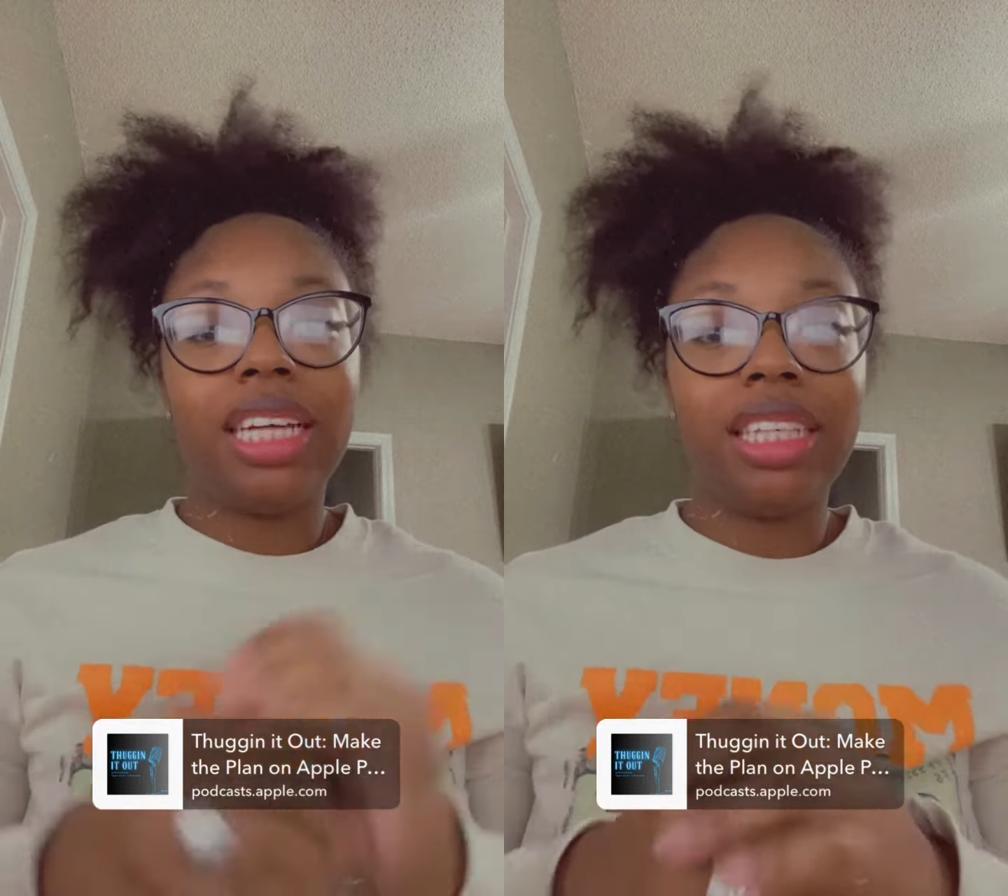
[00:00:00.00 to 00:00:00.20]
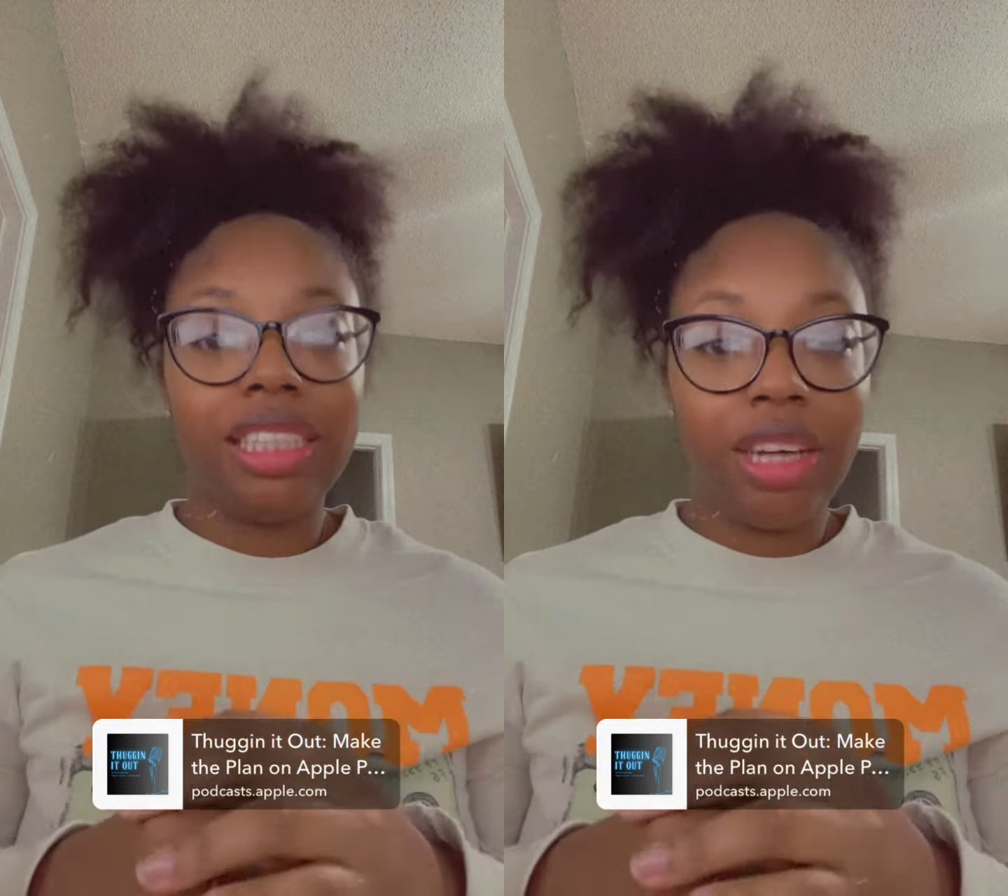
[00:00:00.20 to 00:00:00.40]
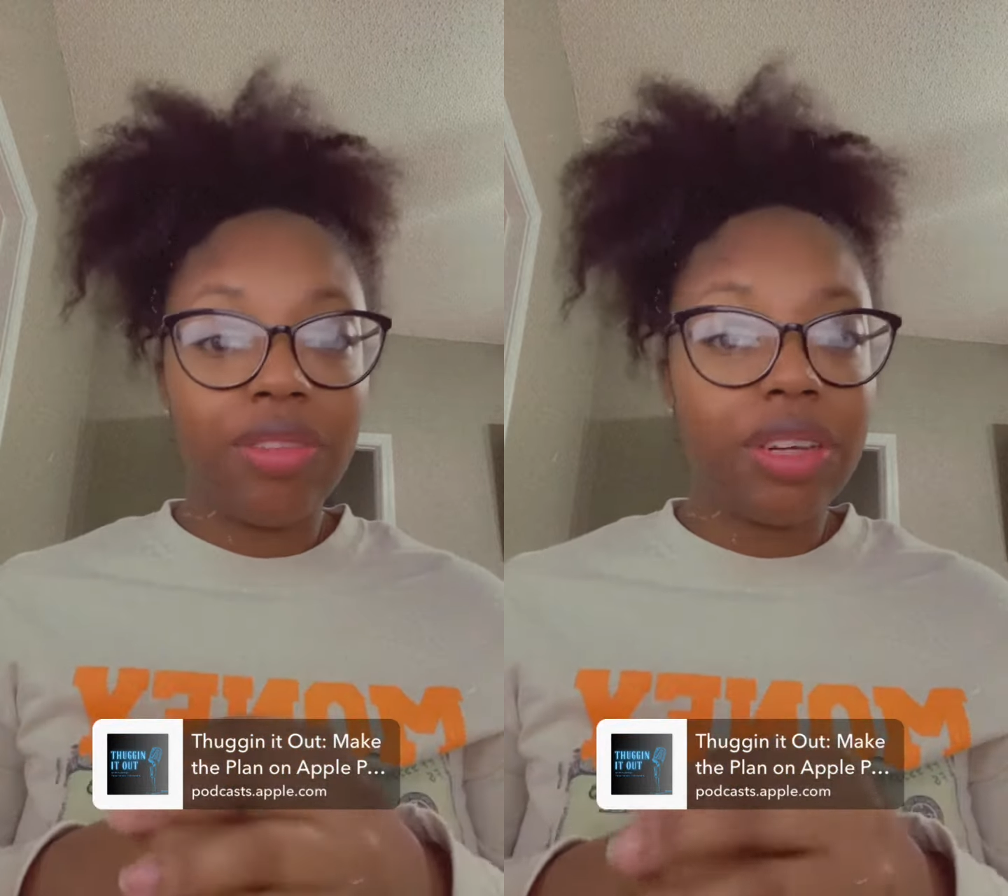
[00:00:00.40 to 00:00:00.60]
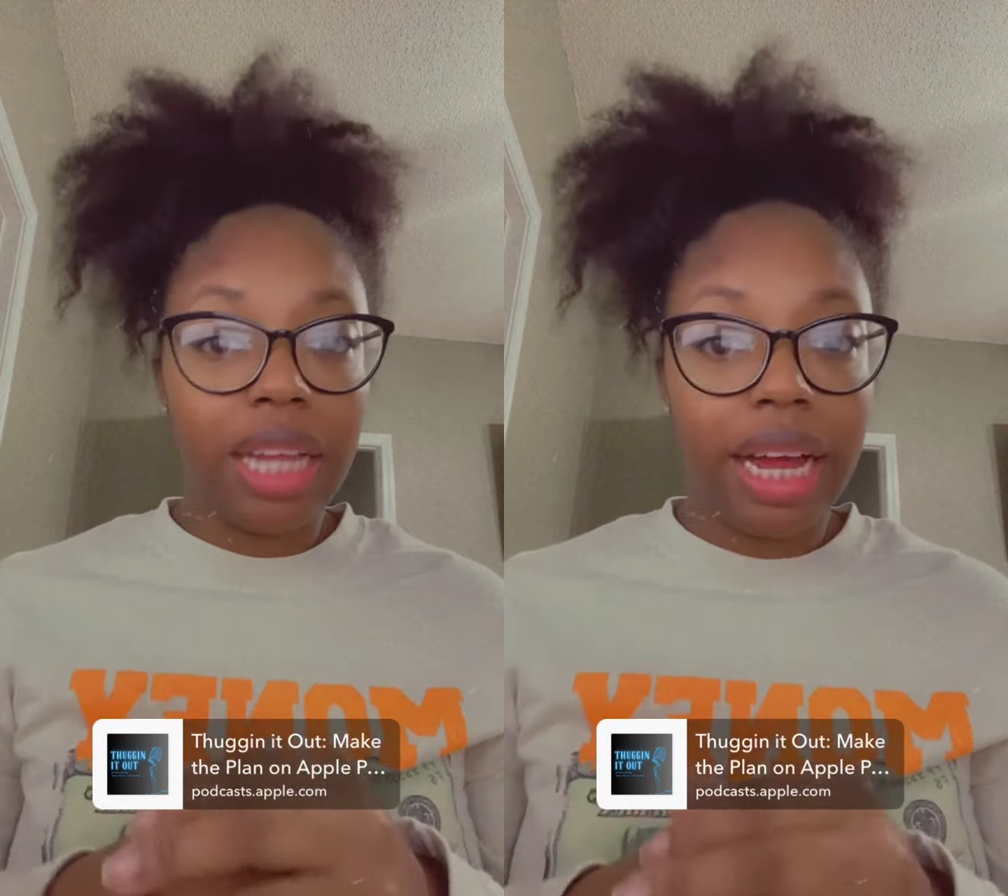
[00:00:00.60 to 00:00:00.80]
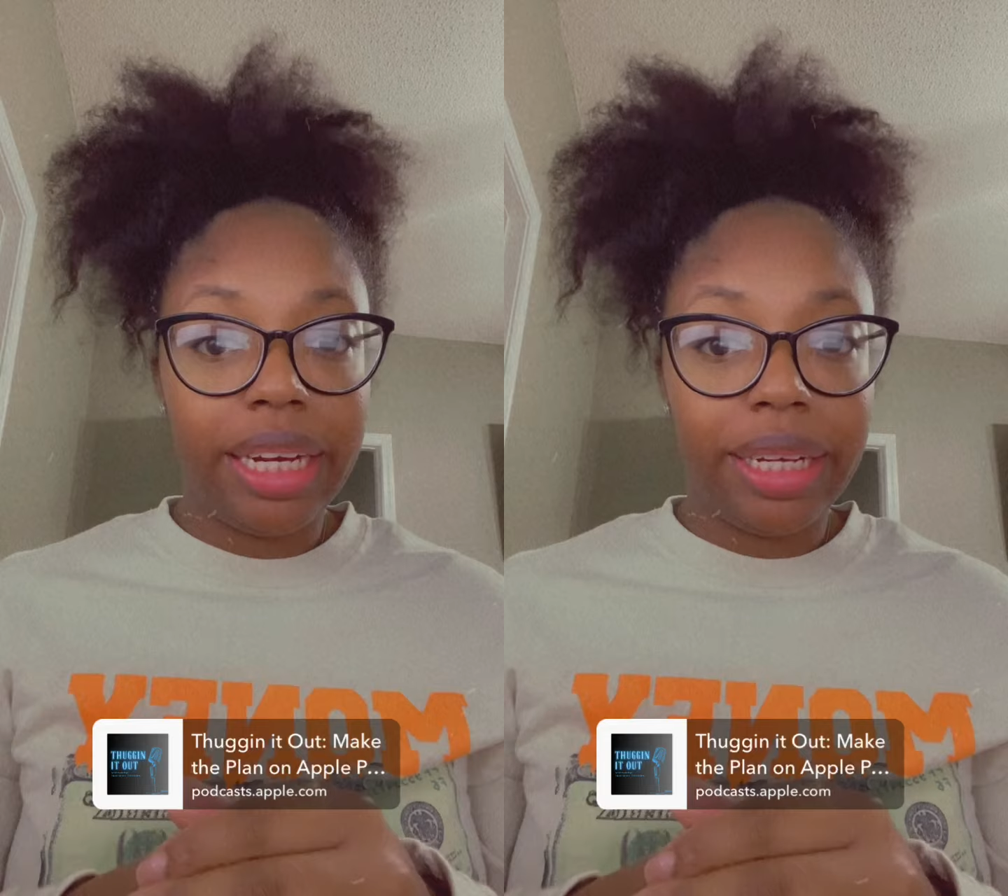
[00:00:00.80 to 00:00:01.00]
a silver
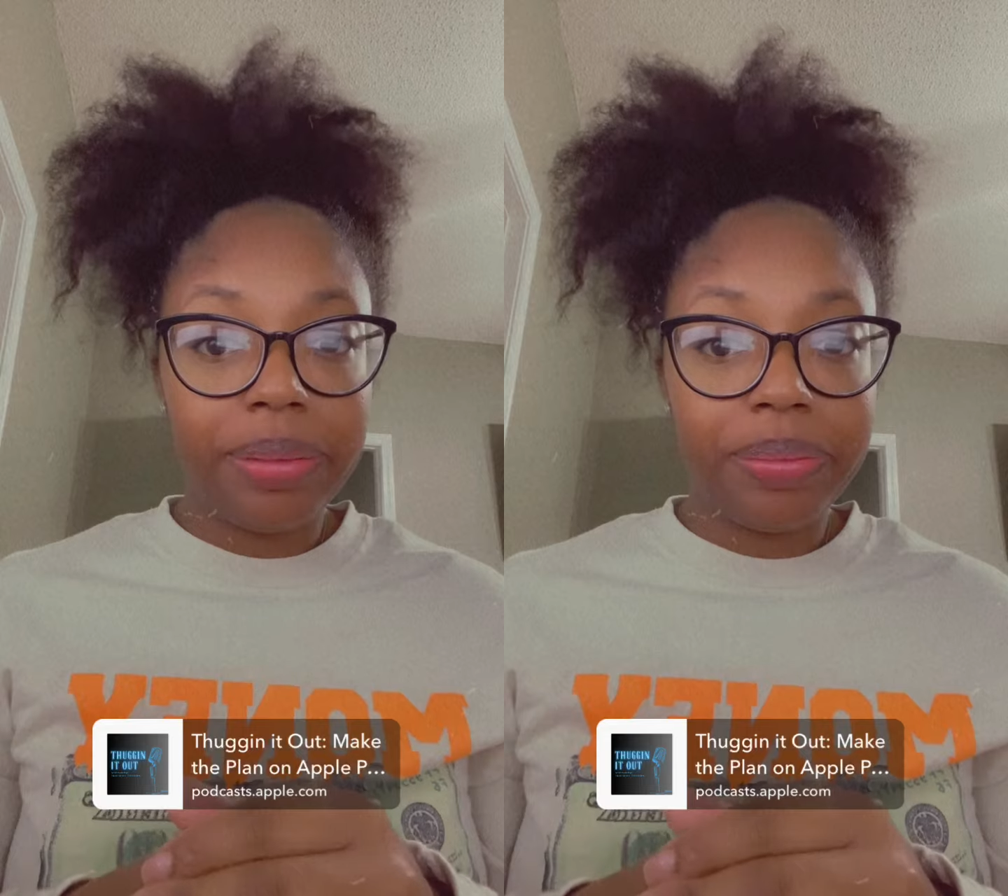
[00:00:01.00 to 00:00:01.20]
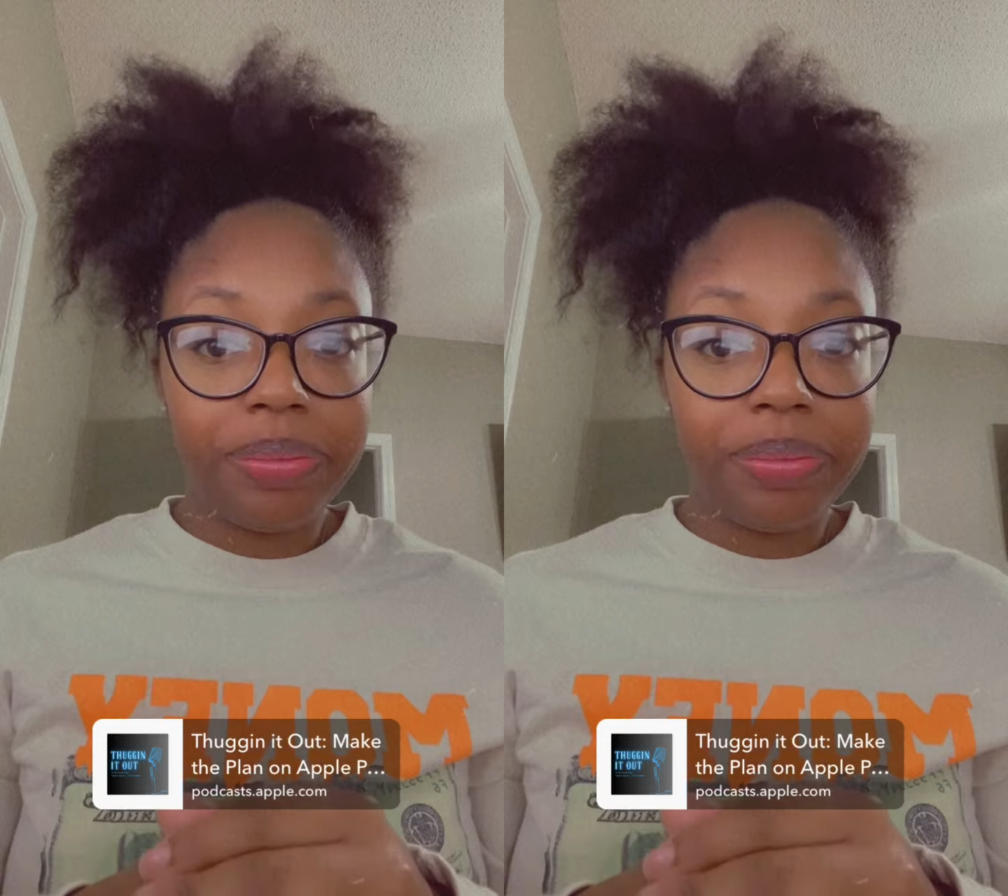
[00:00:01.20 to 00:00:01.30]
lining.